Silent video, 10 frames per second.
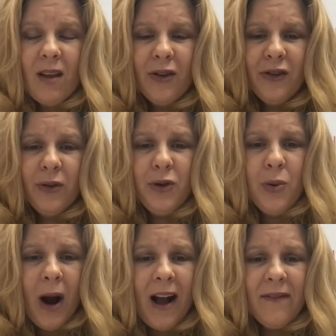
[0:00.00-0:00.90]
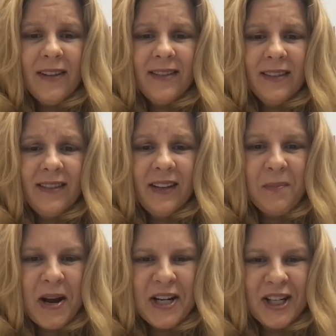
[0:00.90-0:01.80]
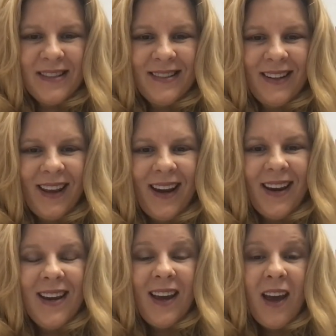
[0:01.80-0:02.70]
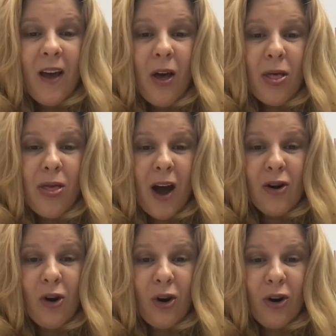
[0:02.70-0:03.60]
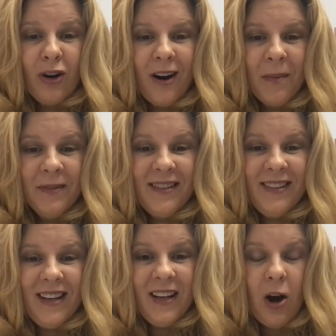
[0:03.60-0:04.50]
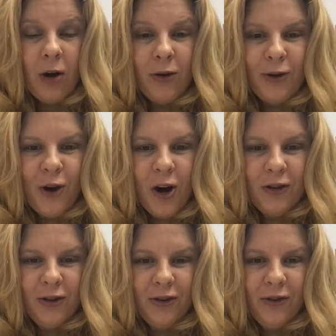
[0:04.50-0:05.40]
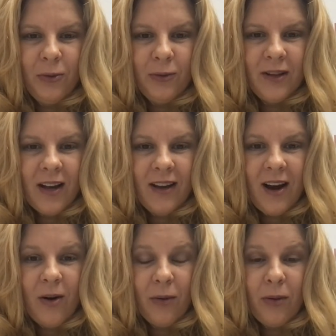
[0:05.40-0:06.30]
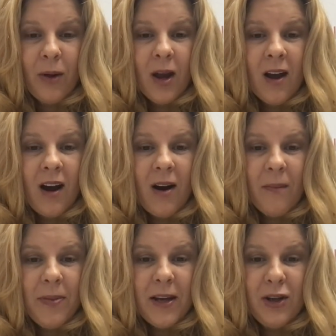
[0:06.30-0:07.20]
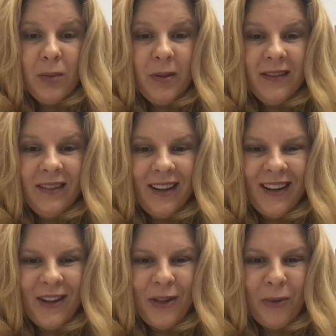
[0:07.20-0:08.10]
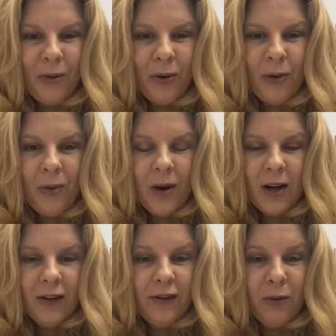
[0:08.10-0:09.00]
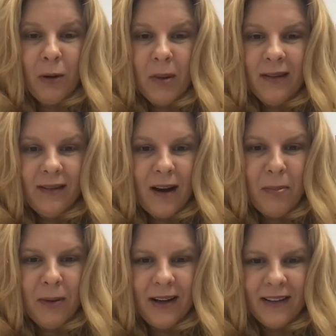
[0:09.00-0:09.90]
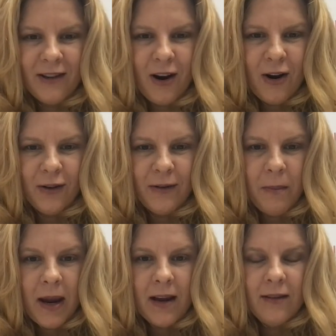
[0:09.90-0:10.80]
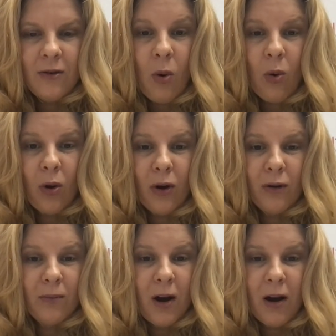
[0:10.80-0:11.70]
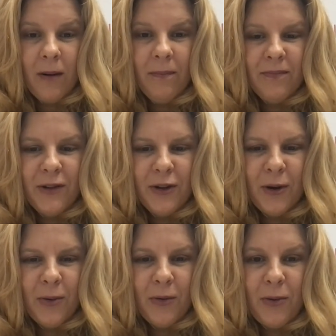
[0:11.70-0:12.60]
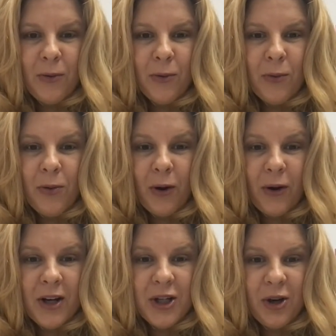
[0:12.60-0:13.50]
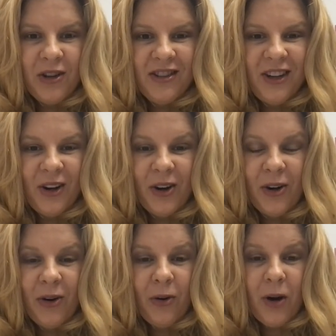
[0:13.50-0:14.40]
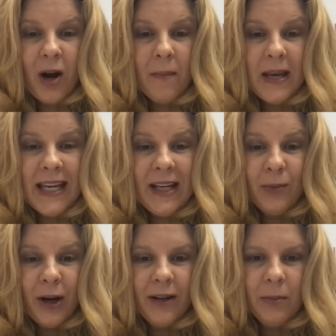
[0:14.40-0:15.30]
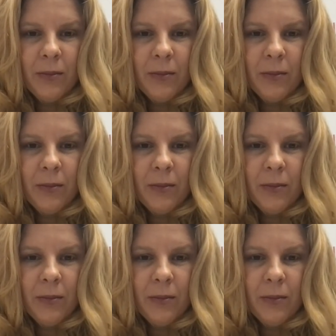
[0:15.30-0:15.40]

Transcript: So you have existing patients today that are seeing other doctors through telehealth. They could be seeing it through a consumer-based app like a Doc on Demand, or through their insurance carrier, any random